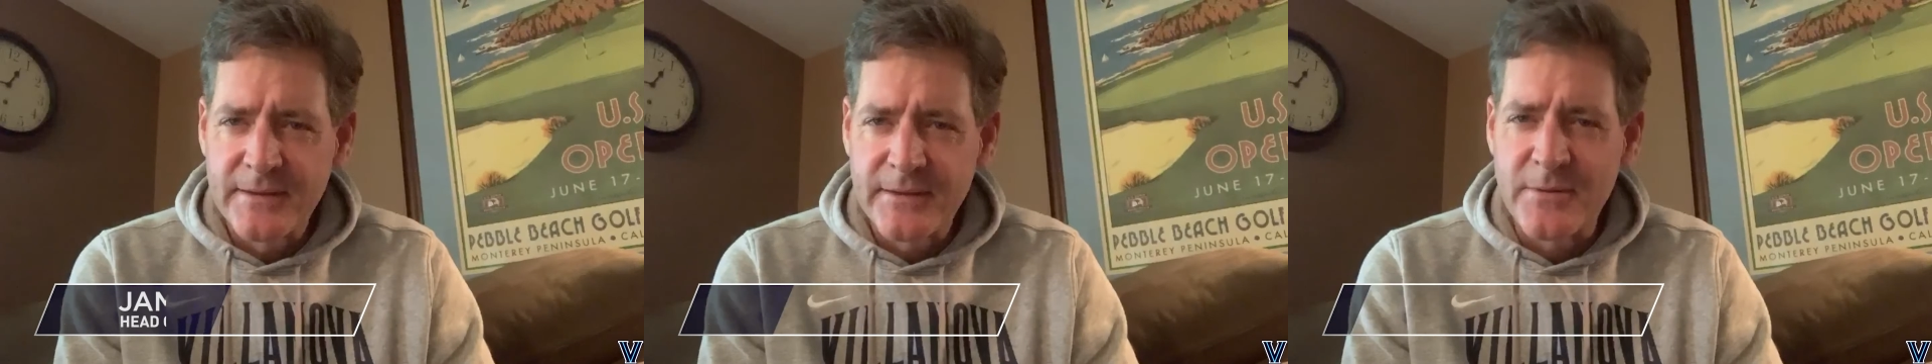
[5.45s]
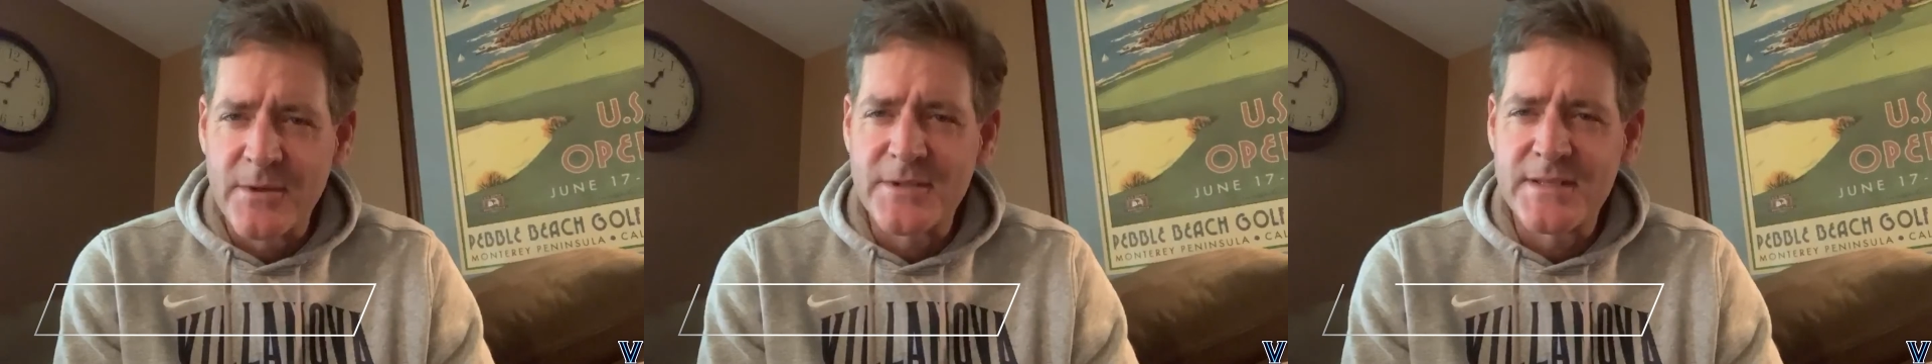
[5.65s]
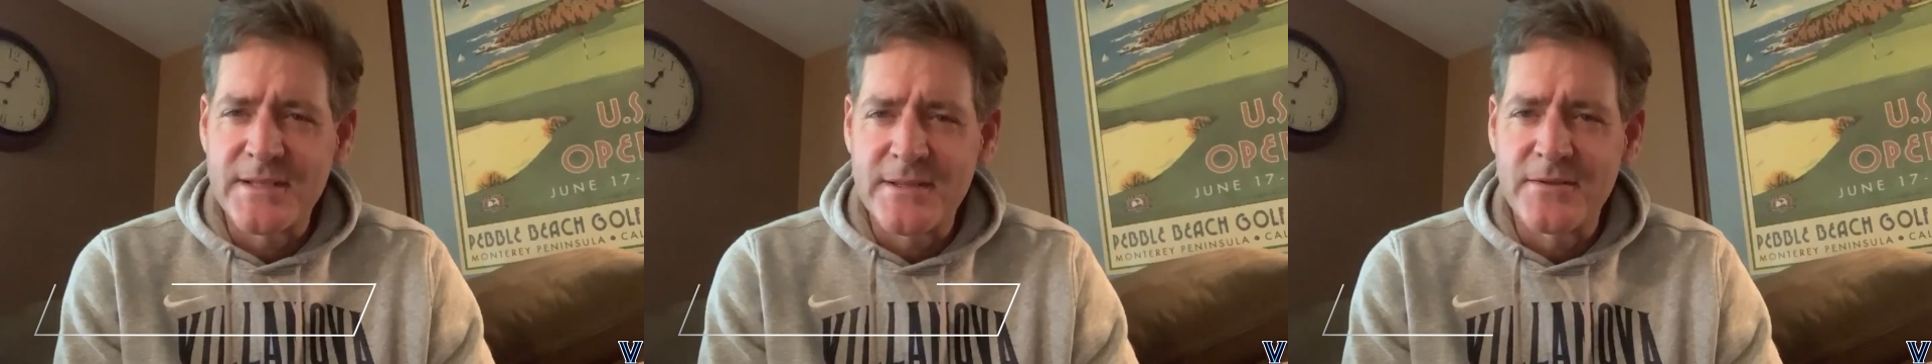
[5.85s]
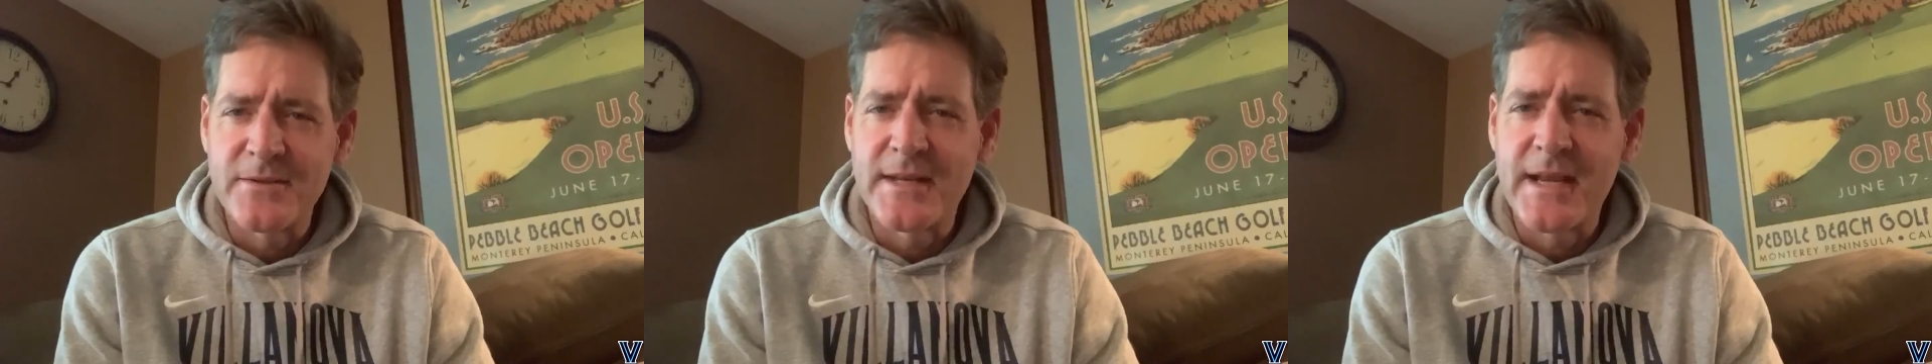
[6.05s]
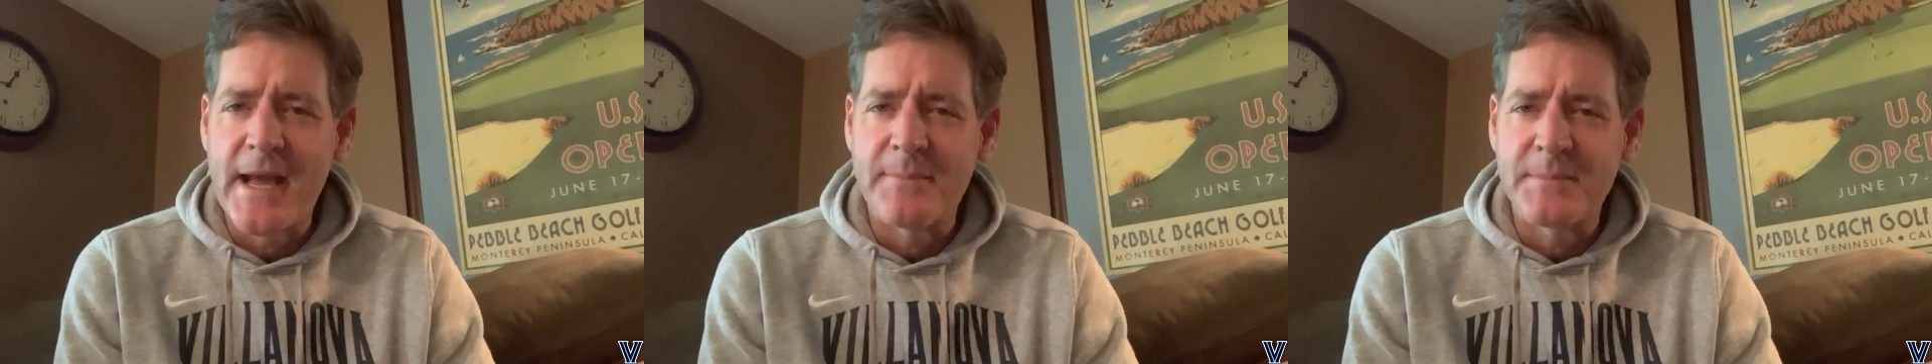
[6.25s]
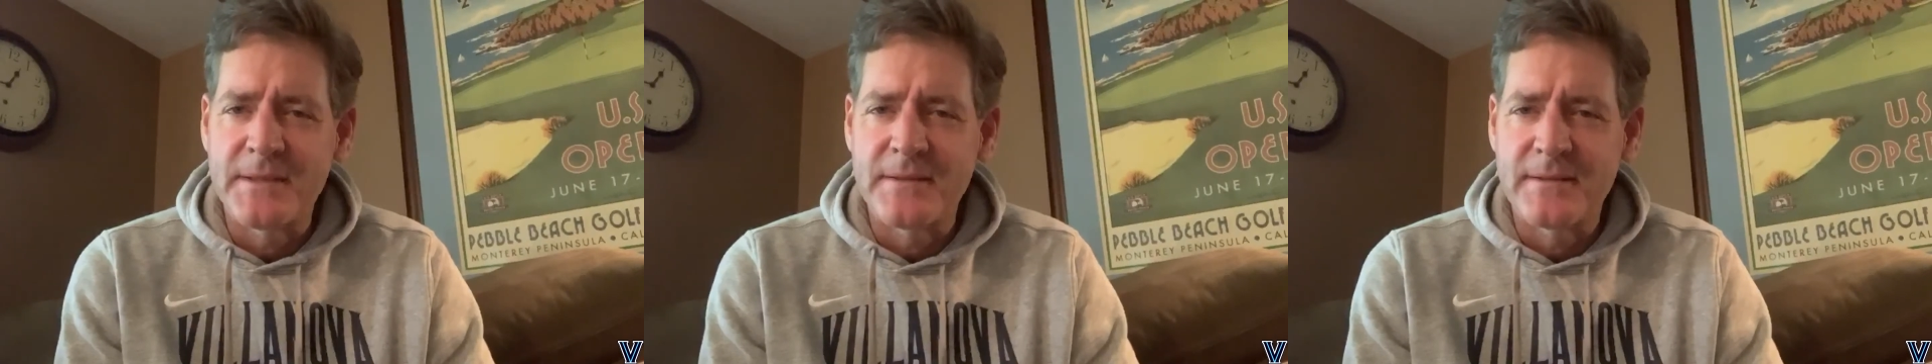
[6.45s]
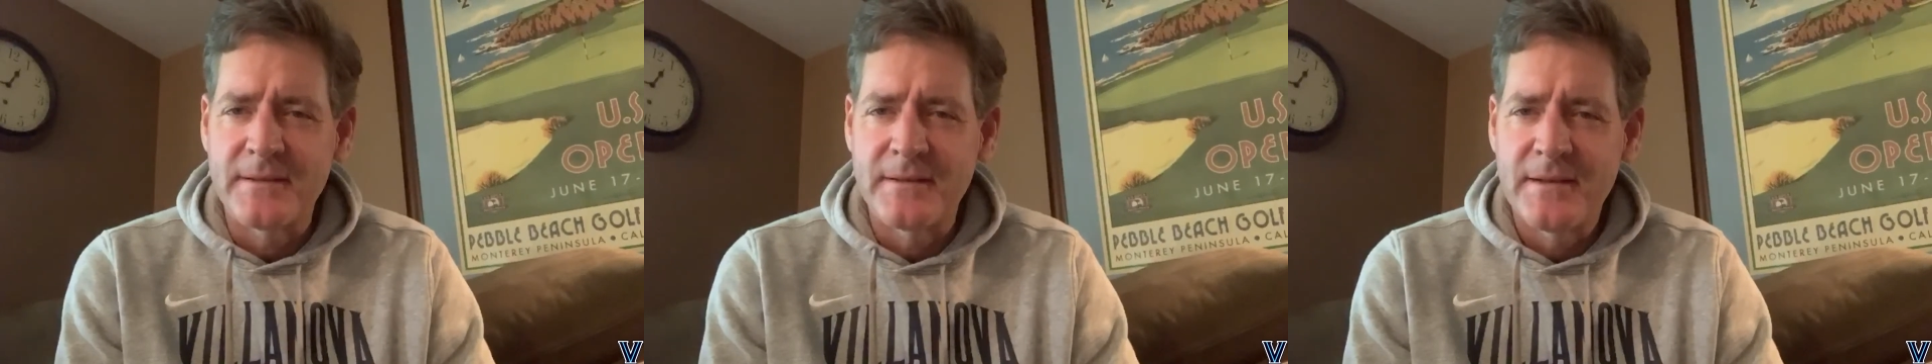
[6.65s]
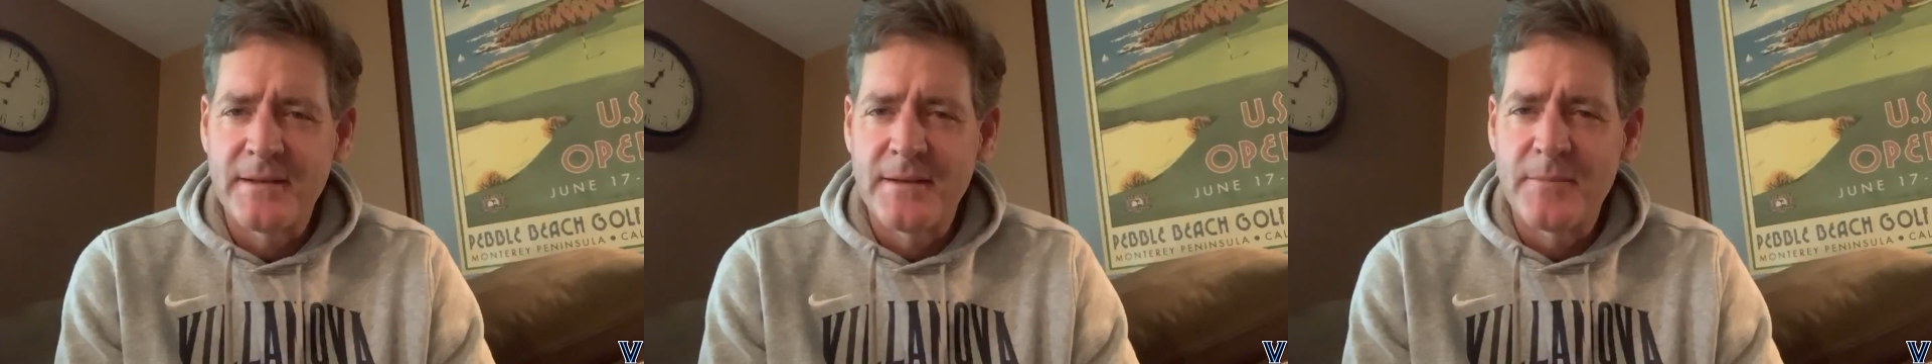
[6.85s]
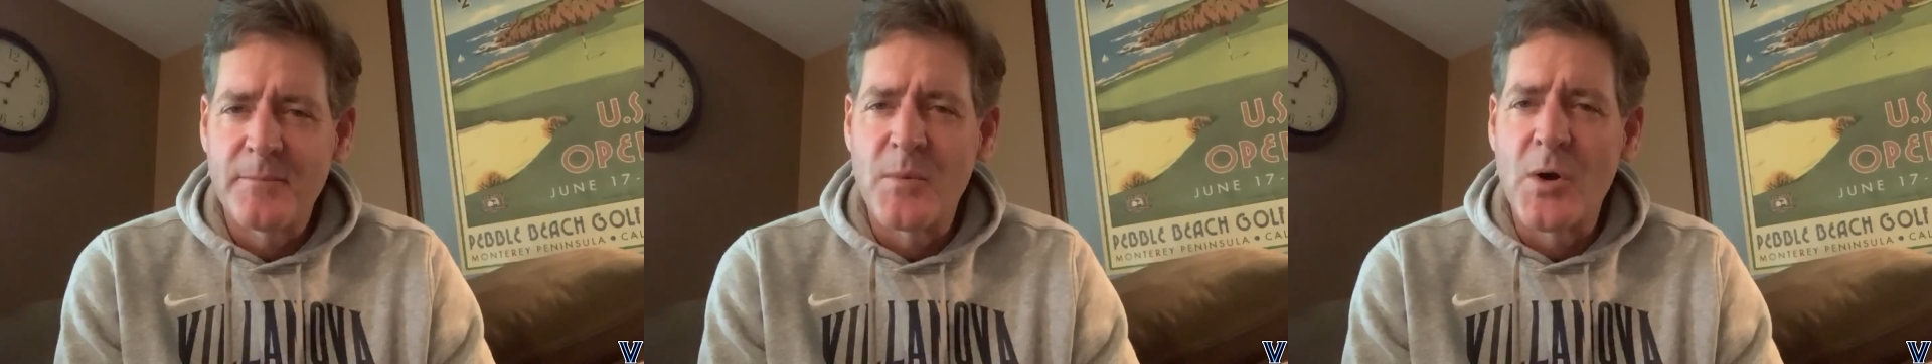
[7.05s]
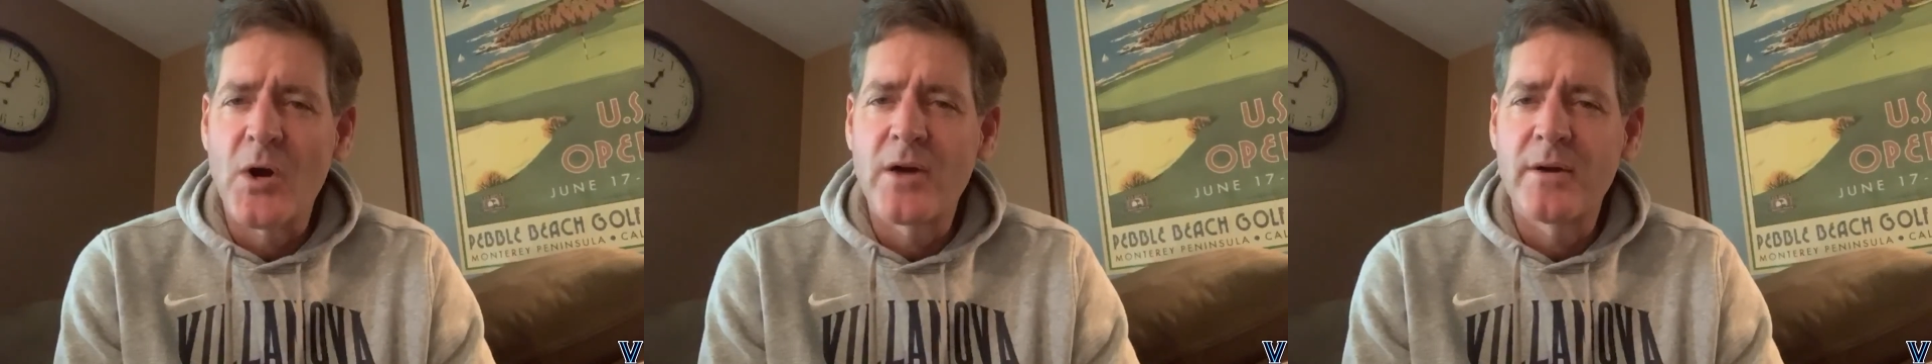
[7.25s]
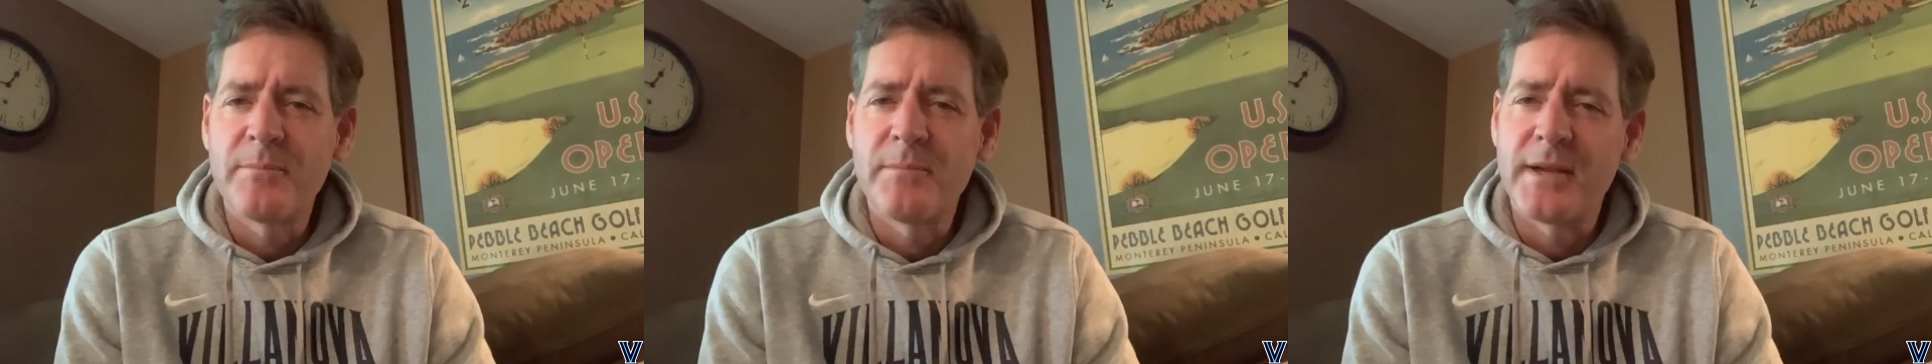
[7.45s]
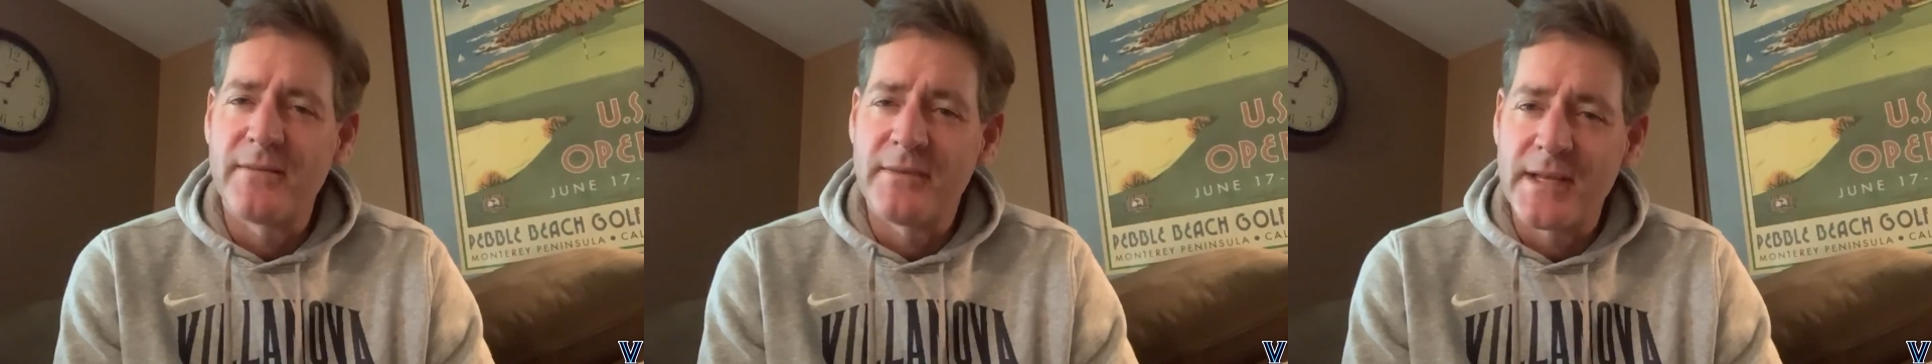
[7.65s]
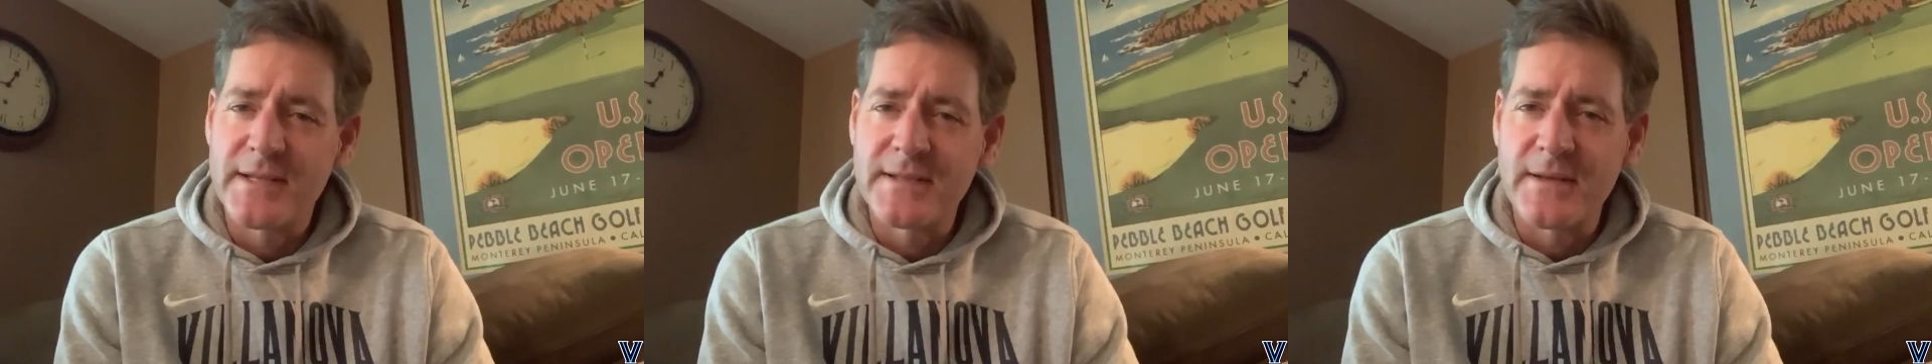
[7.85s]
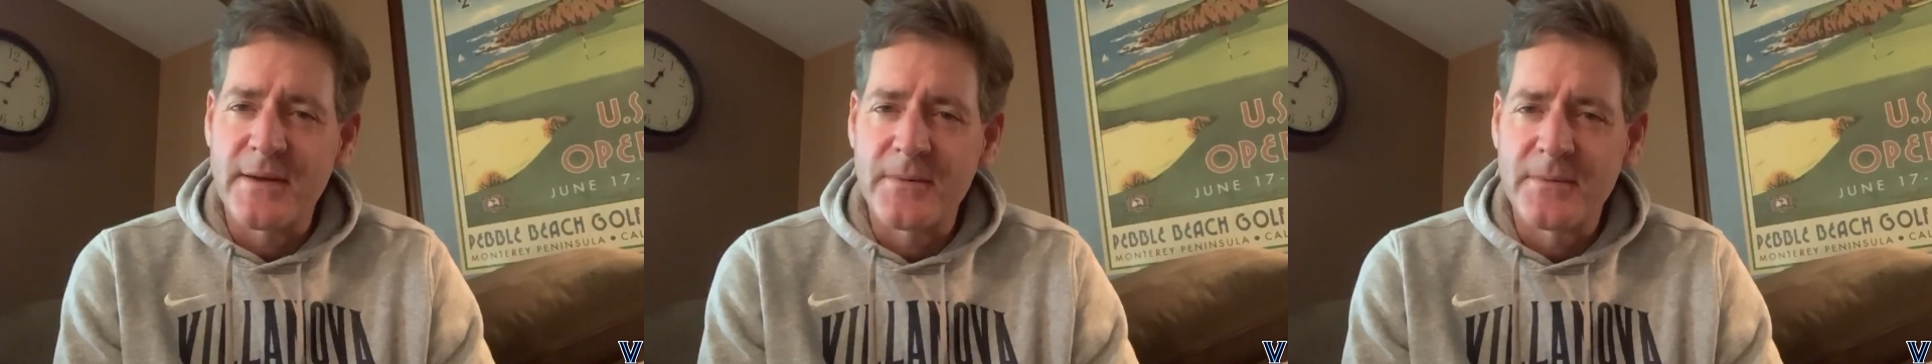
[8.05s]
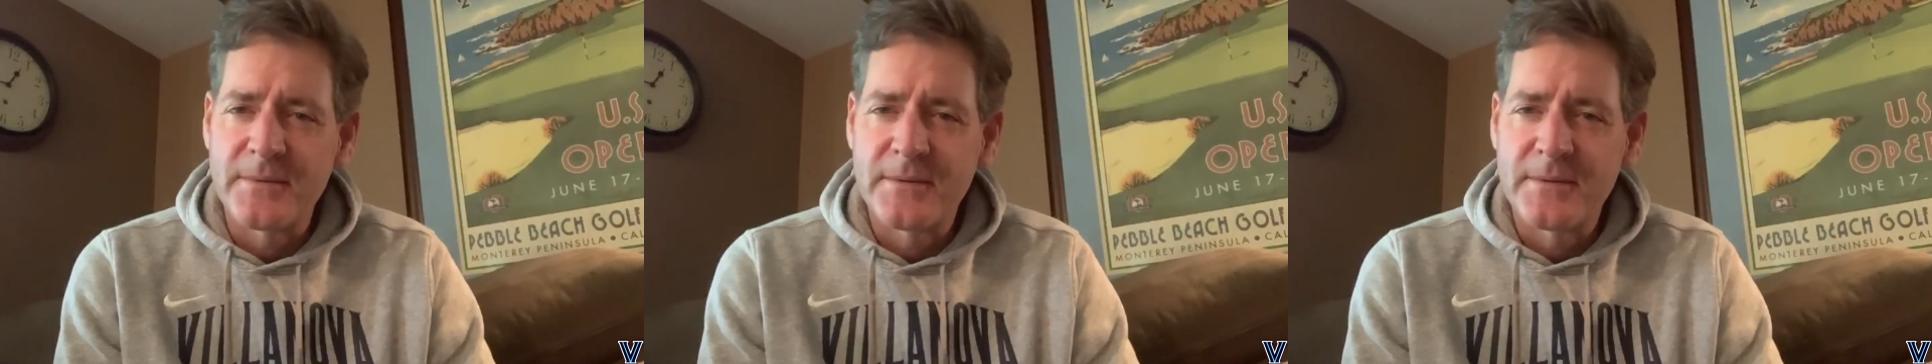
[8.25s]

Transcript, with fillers: to our senior captain, Mark Benevento.